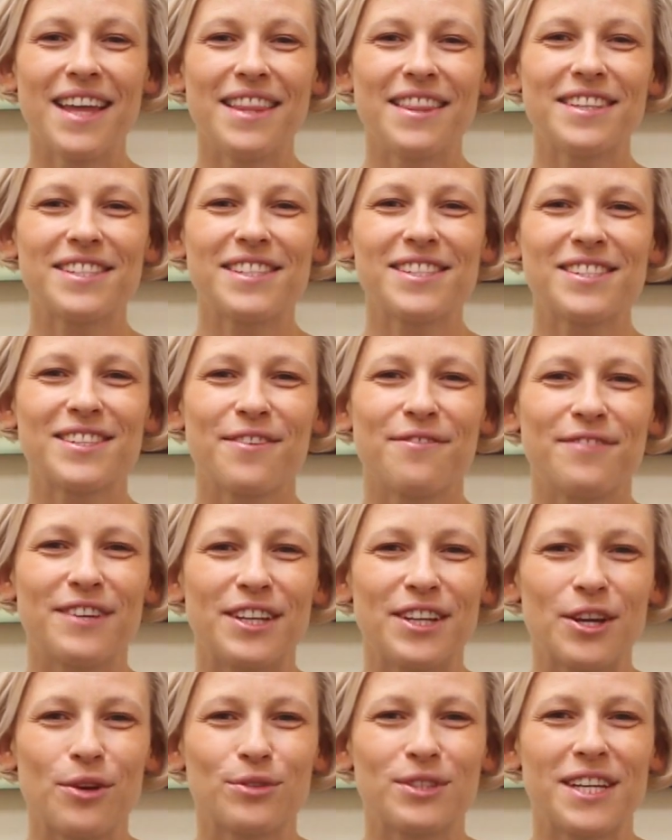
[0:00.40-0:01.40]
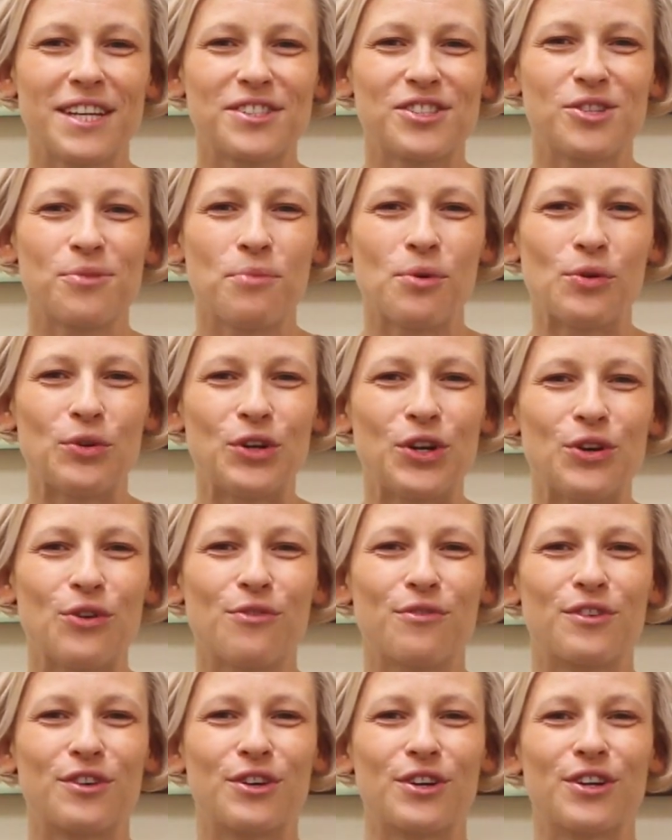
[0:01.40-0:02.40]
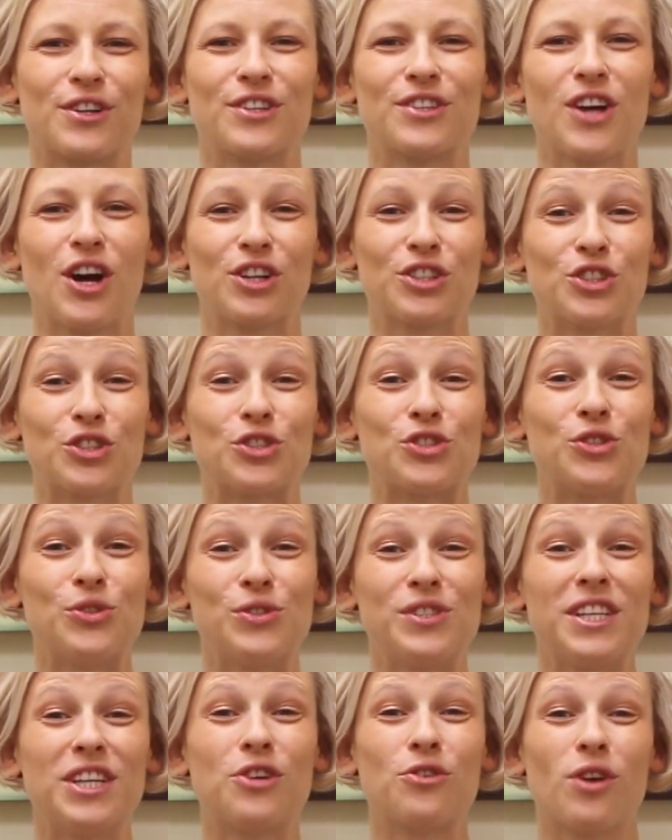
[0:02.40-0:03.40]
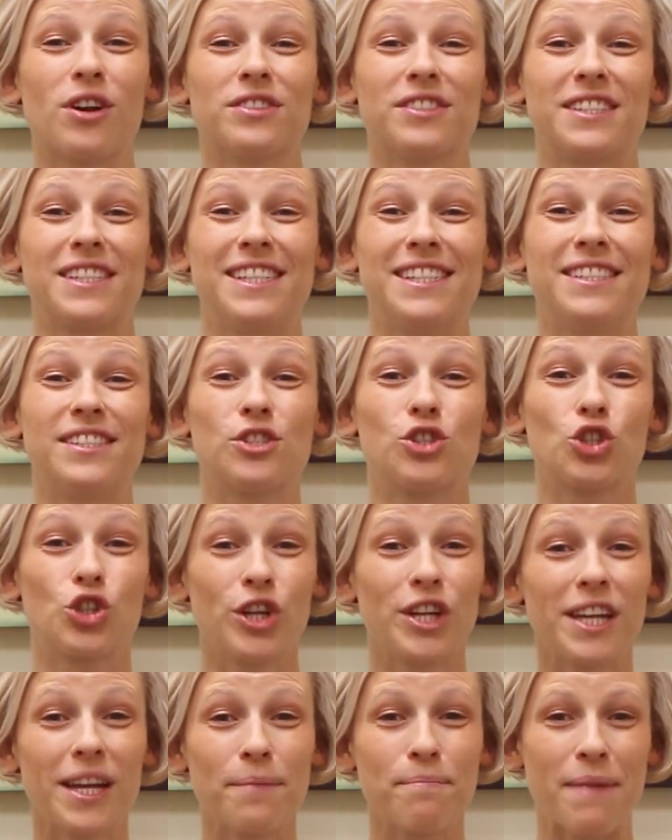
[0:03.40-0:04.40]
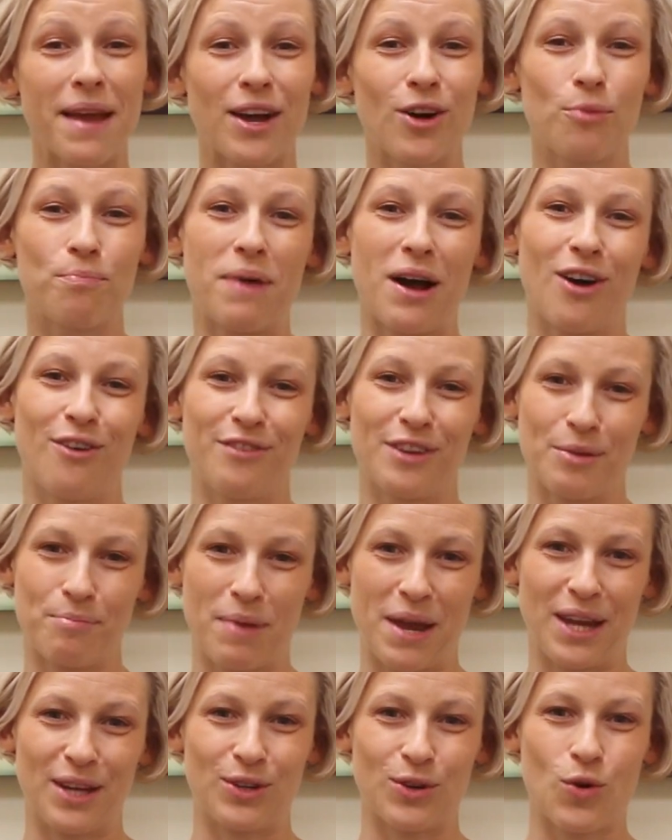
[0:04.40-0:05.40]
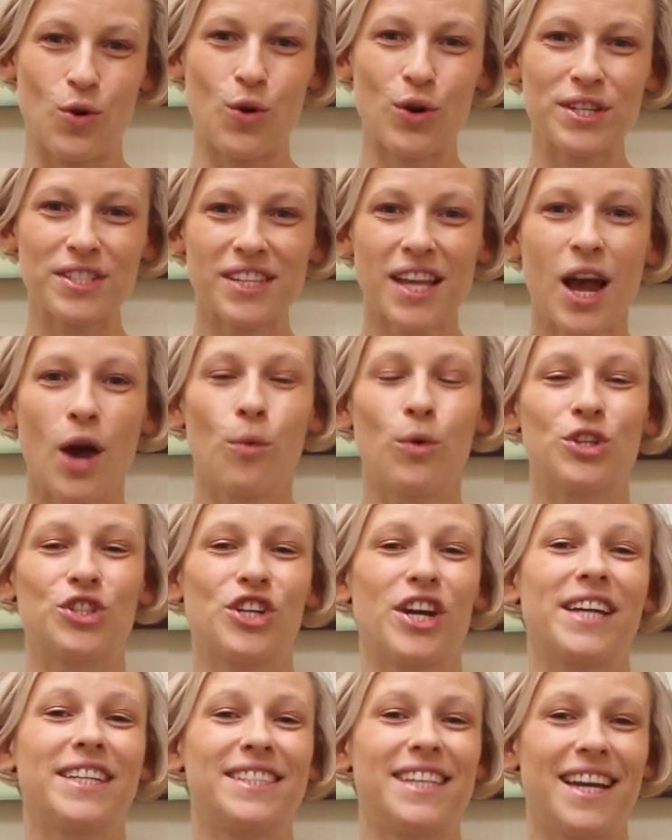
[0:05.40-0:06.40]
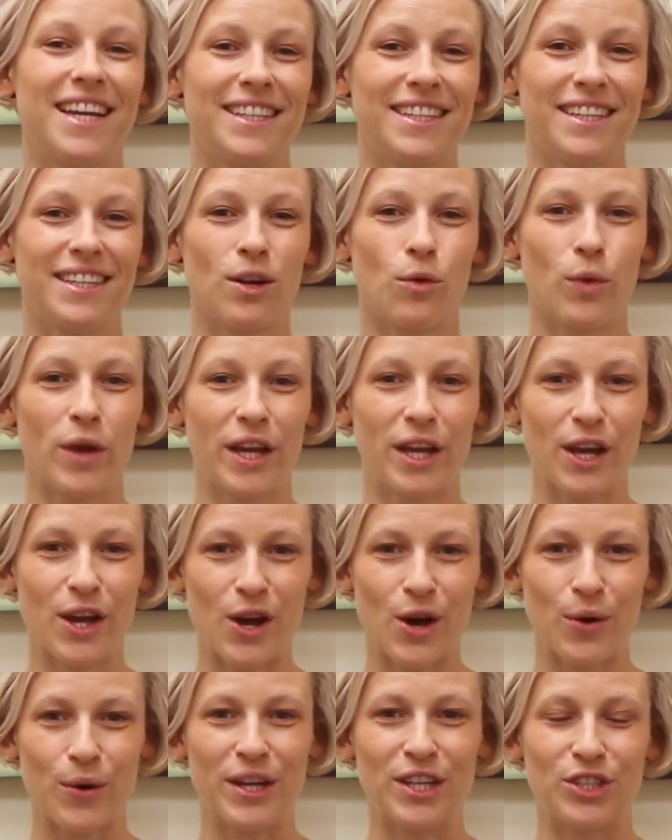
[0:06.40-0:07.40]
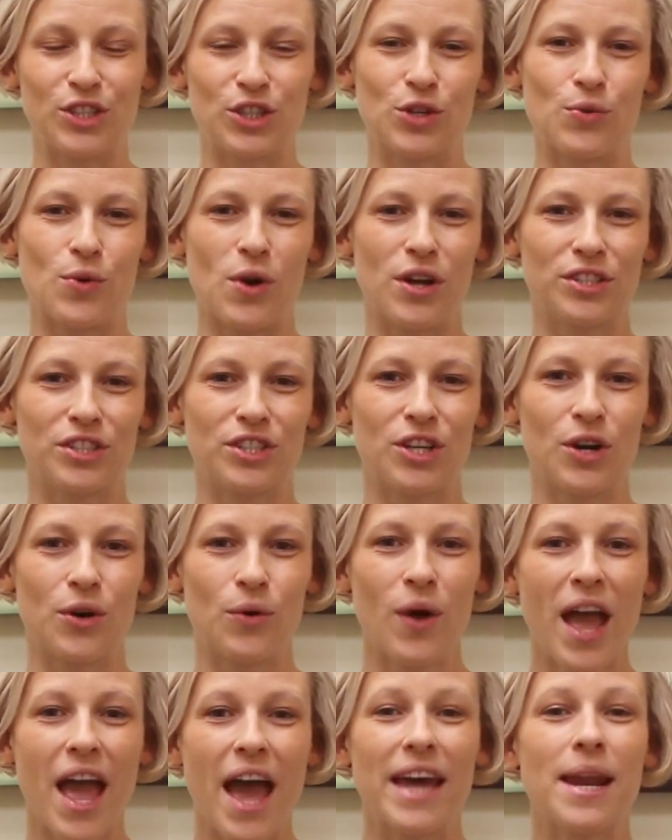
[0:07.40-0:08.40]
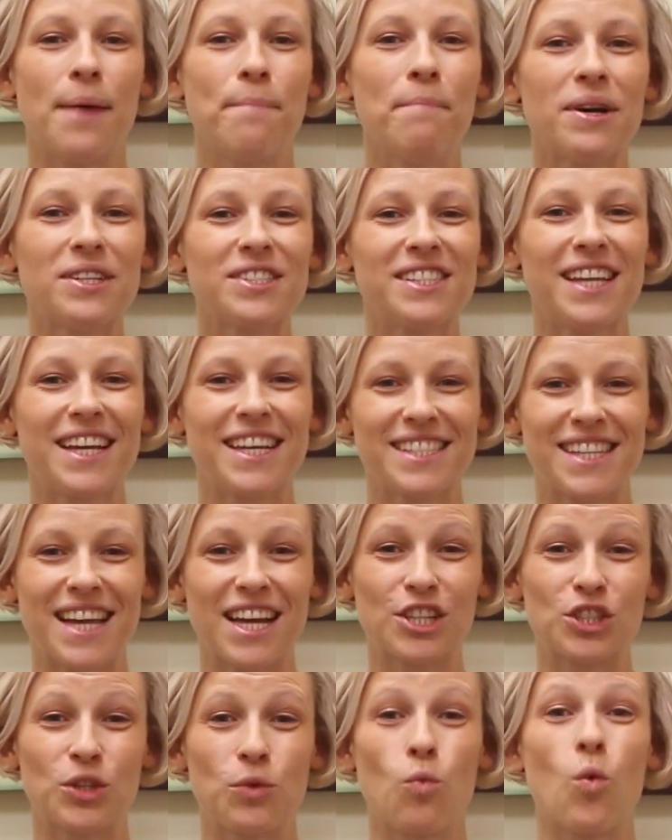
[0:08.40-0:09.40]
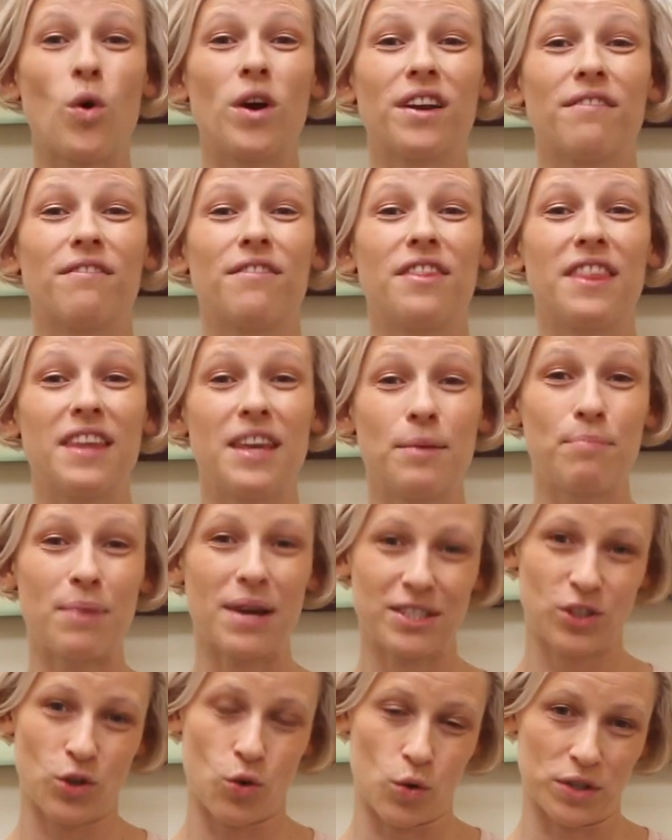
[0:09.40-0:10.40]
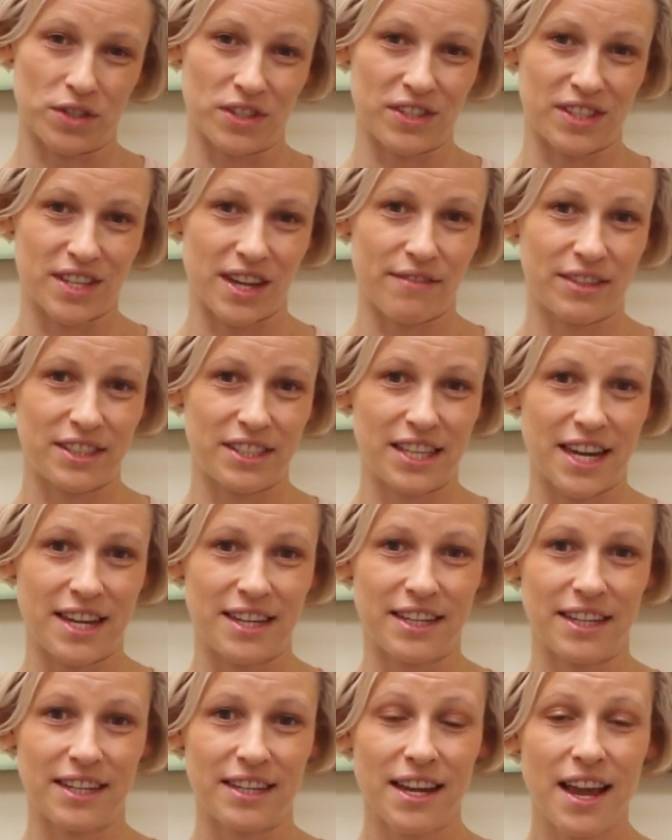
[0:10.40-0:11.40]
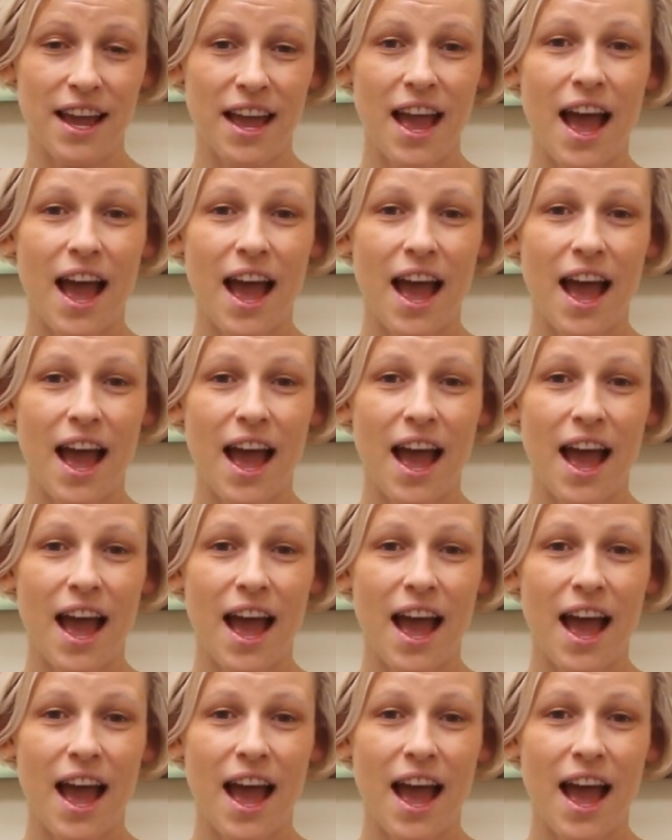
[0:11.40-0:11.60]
This is a video testimonial for Doctor Susie Gronsky's Treating Male Pelvic Pain course, which I attended a week ago in Toronto. And I must say it's actually one of the best courses I've attended.